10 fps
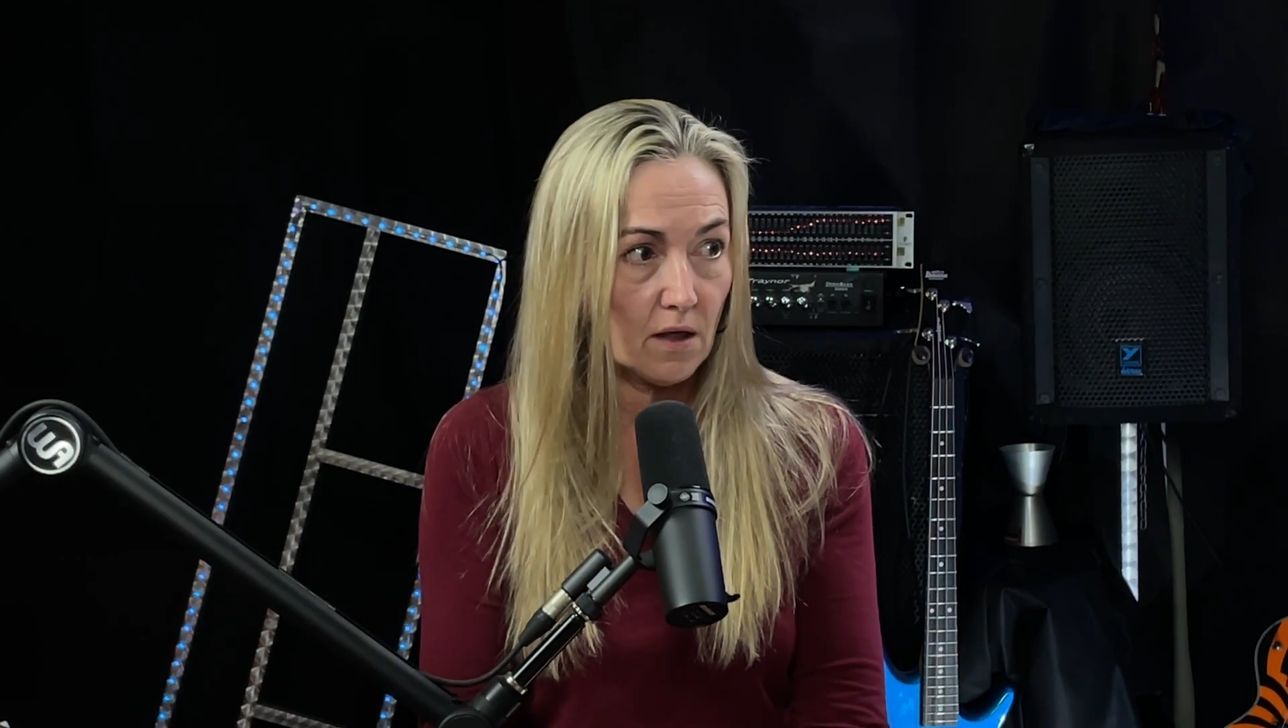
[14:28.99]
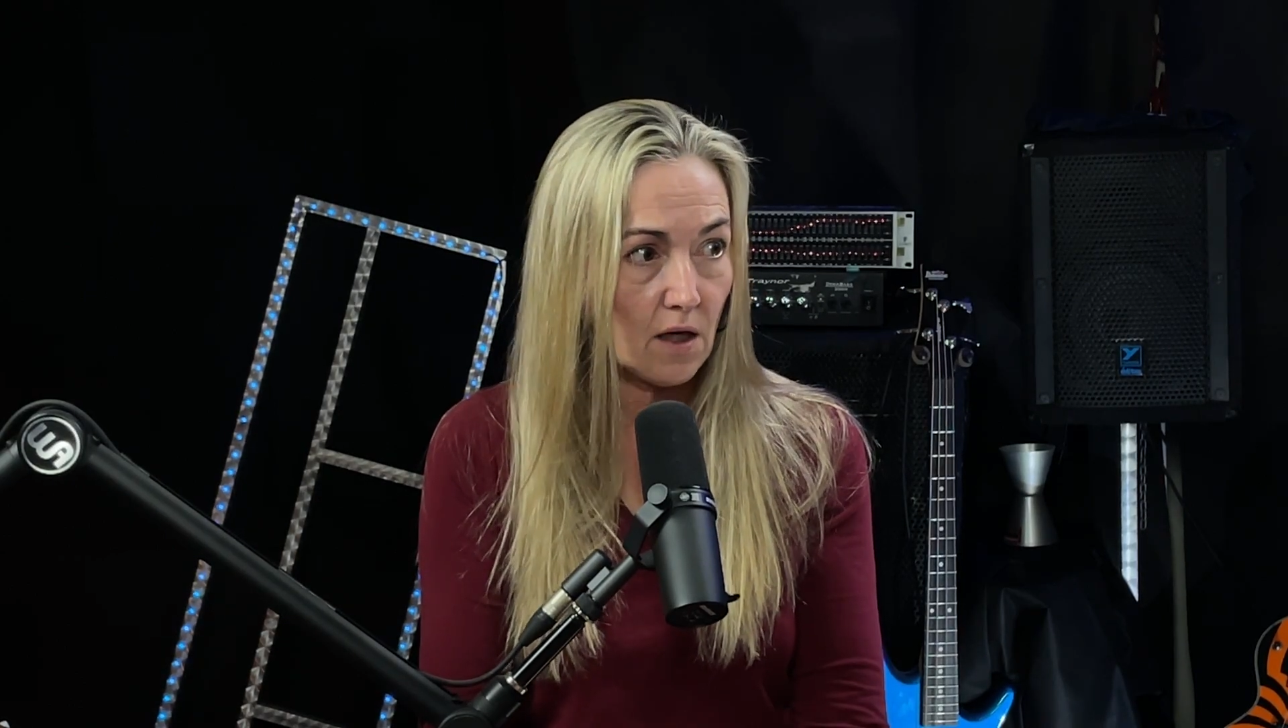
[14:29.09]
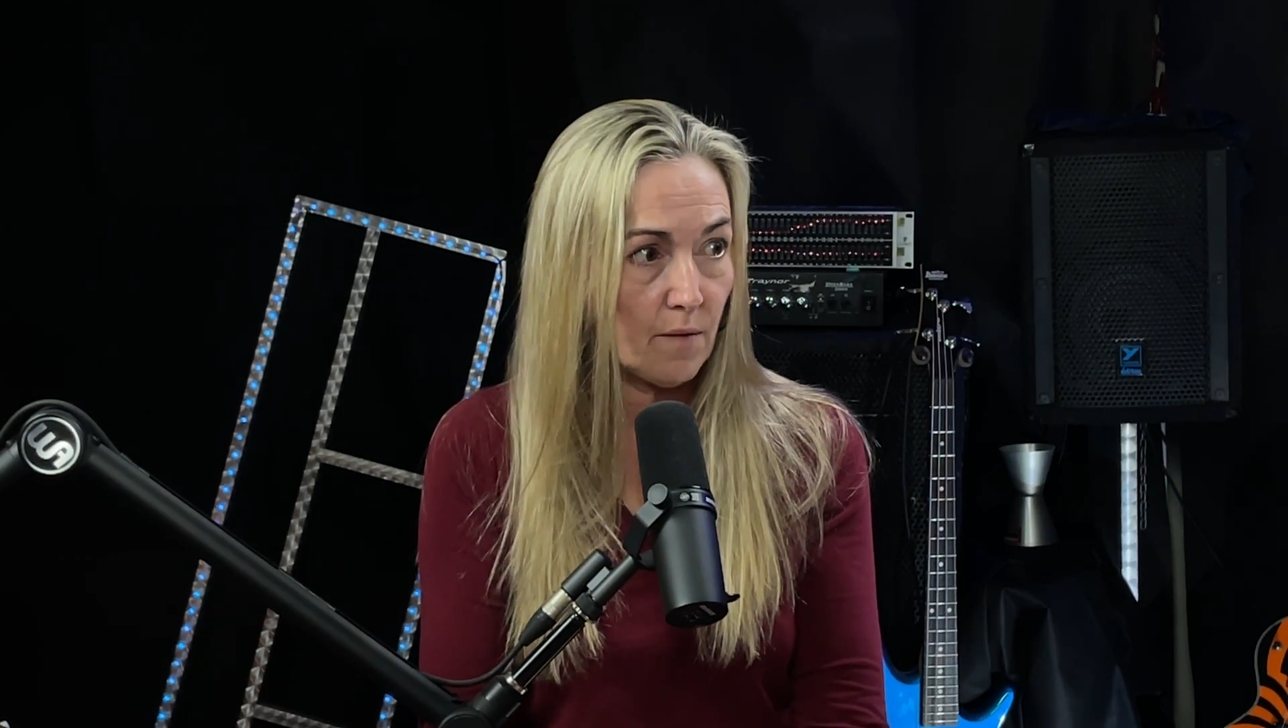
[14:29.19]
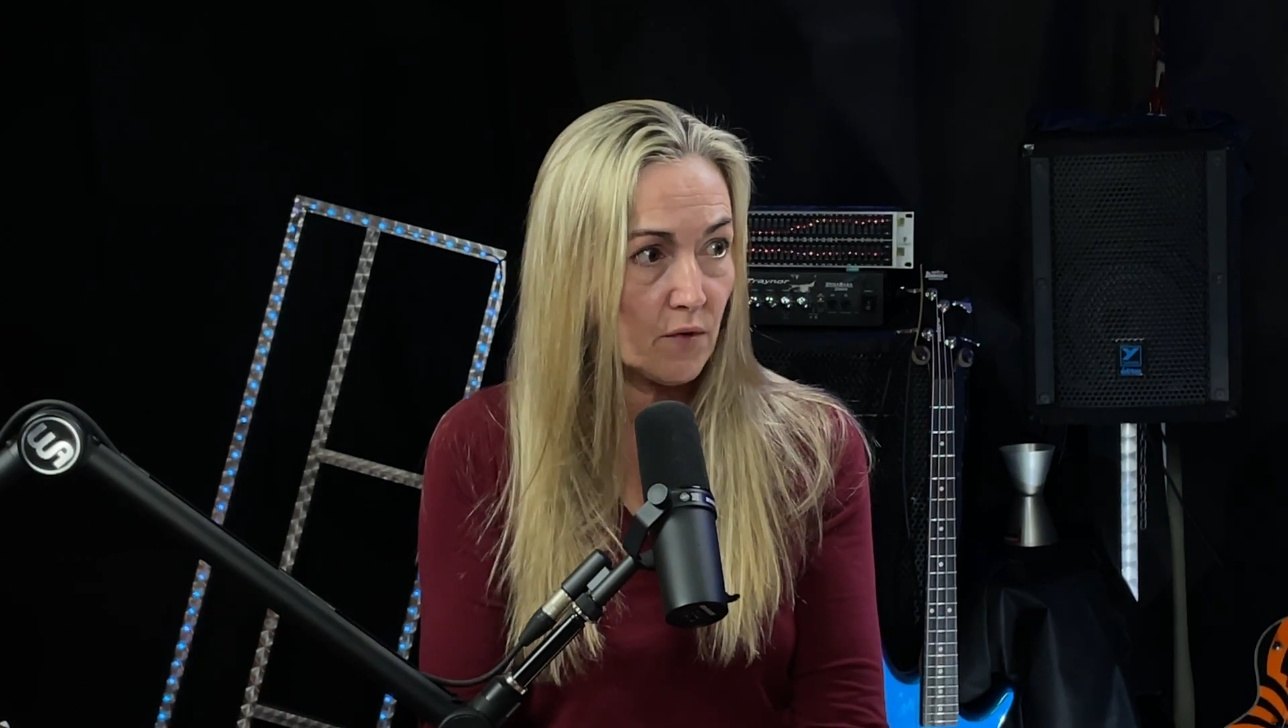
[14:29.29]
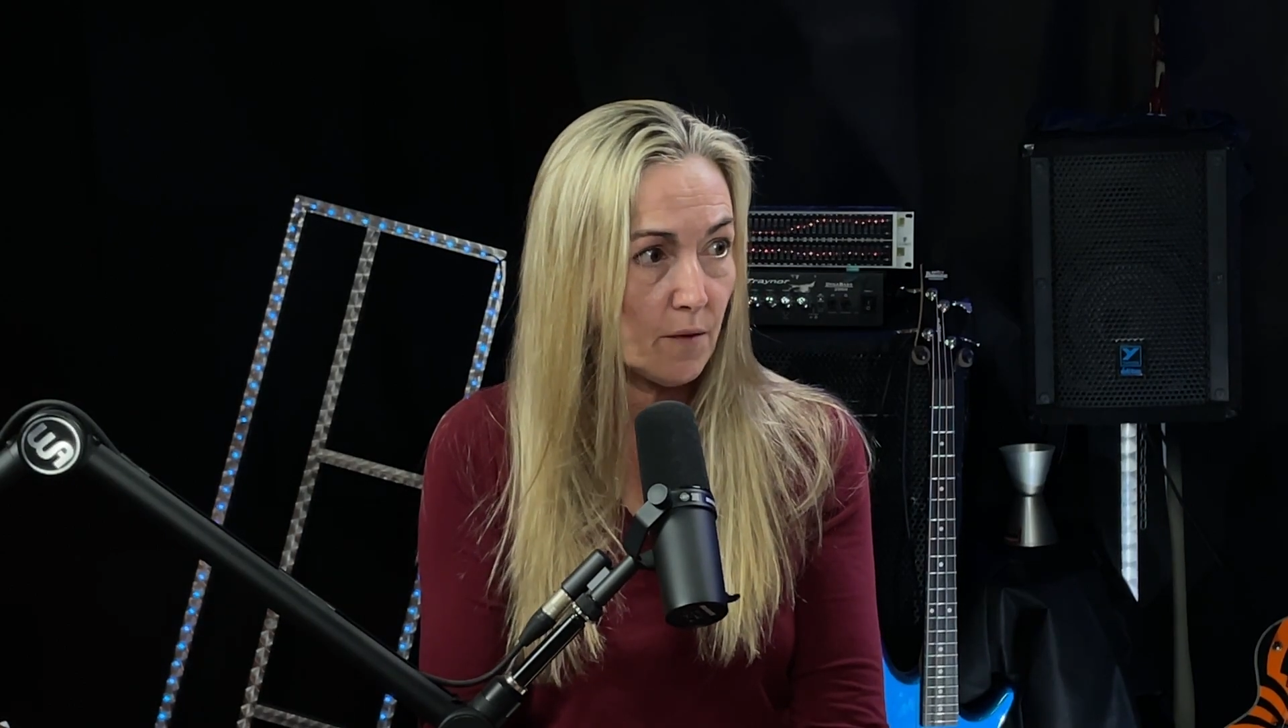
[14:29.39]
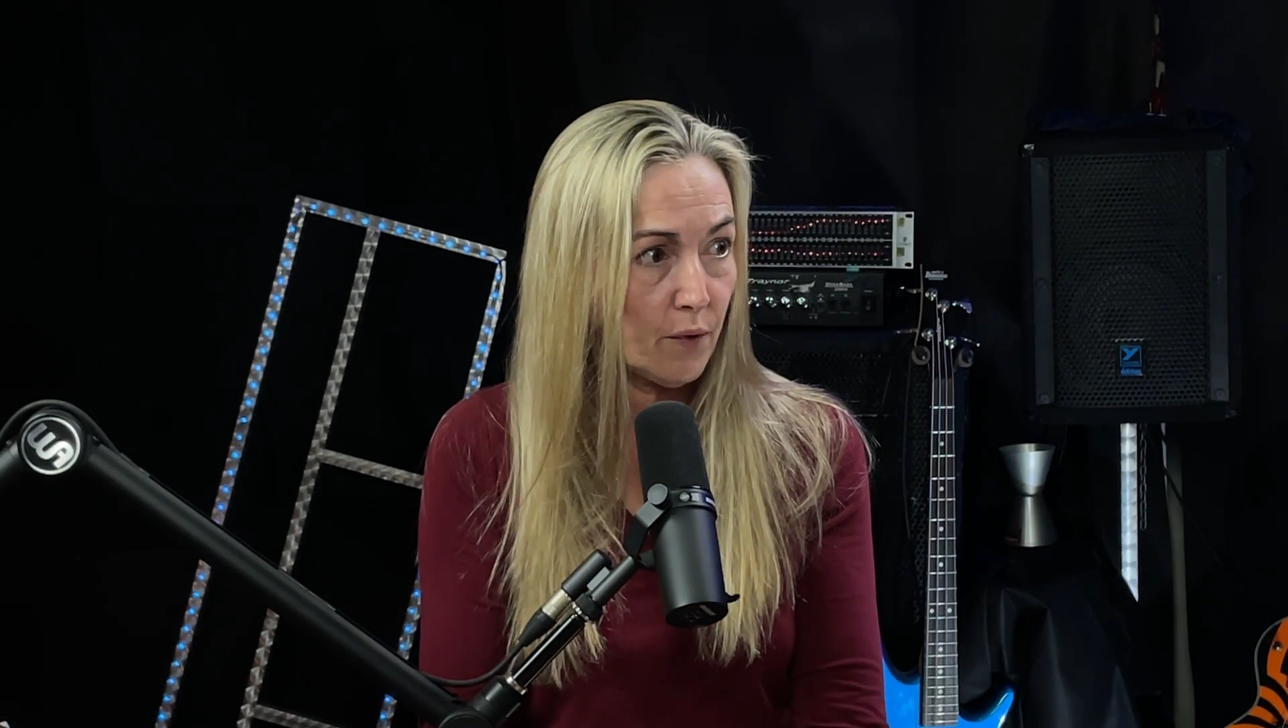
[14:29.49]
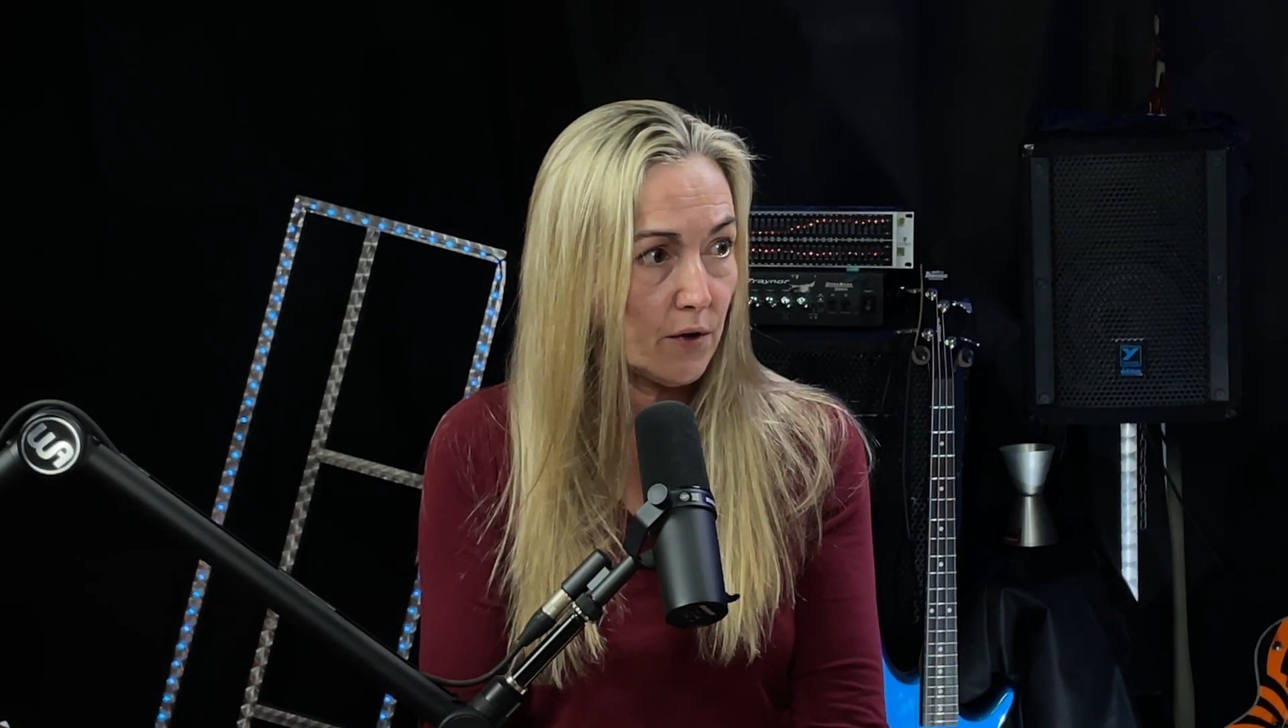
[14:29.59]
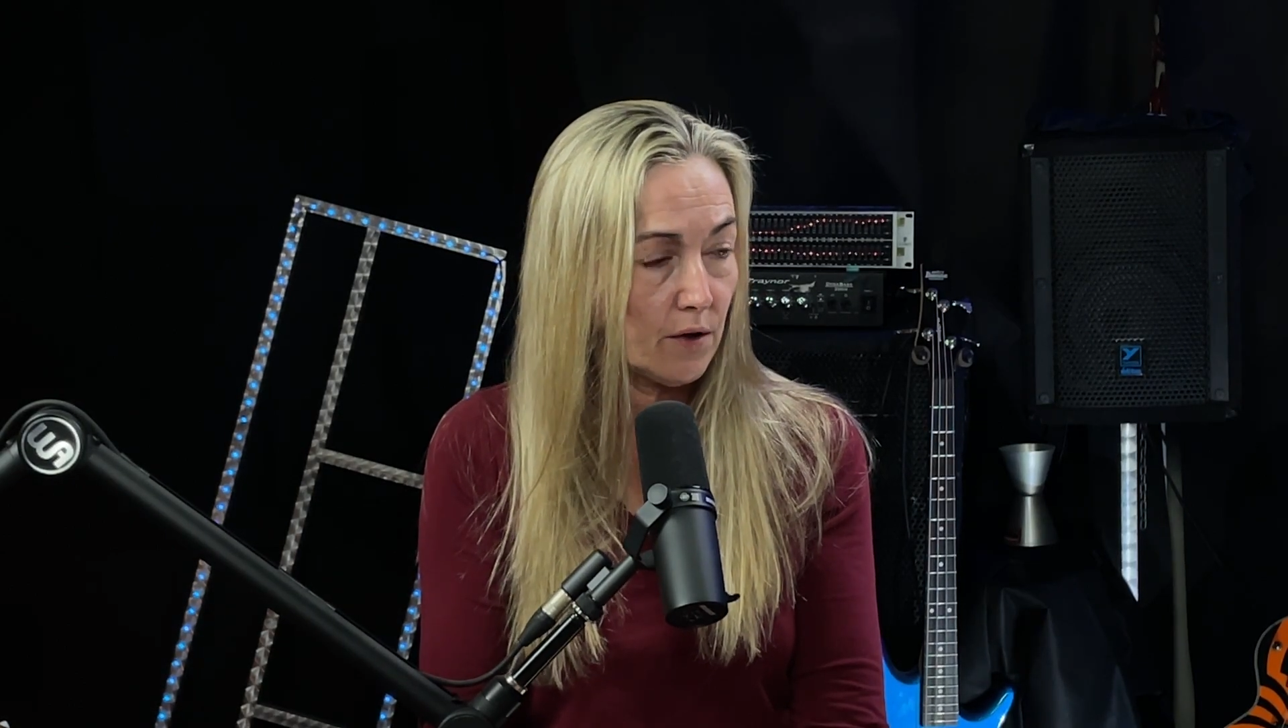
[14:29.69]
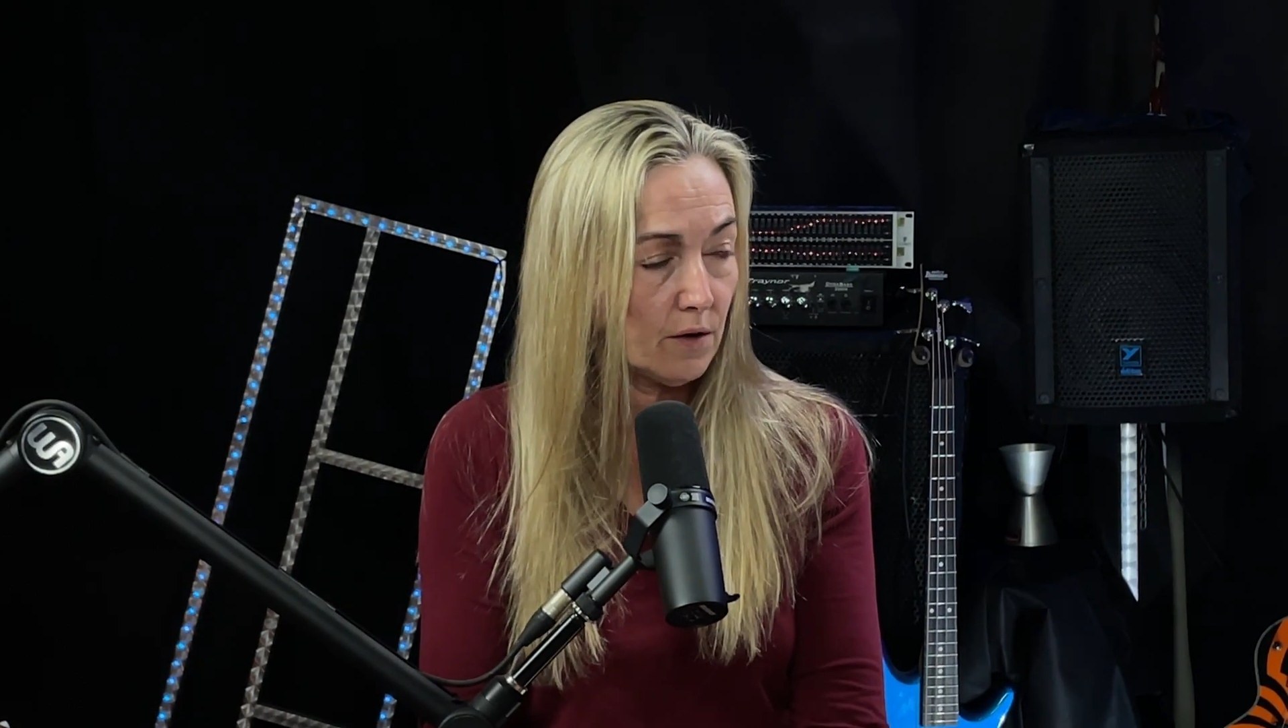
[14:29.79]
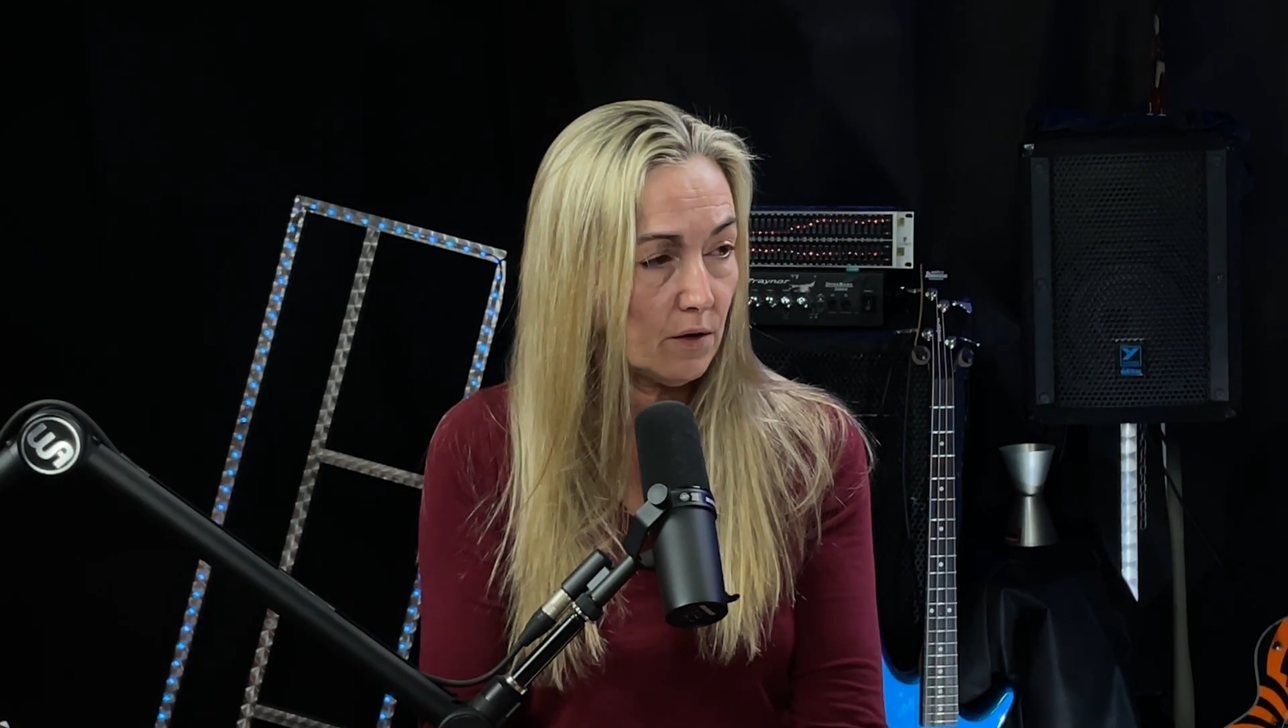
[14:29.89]
that comes up
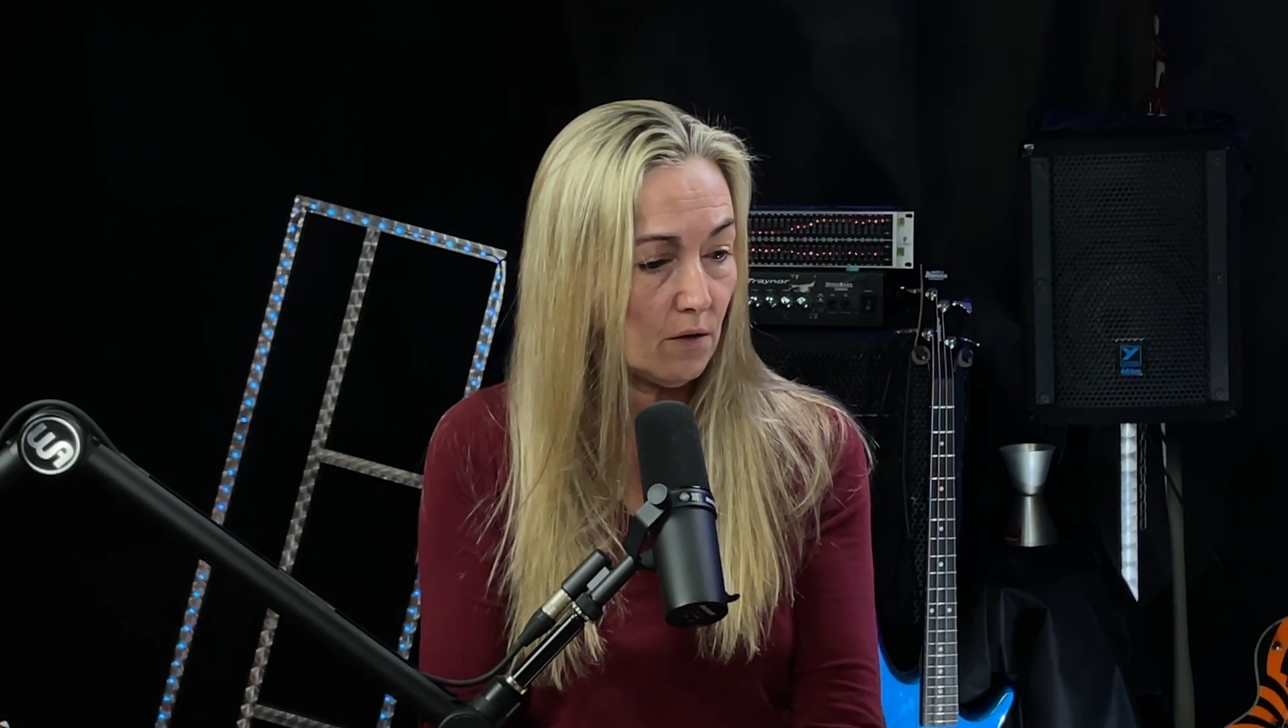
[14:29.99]
on your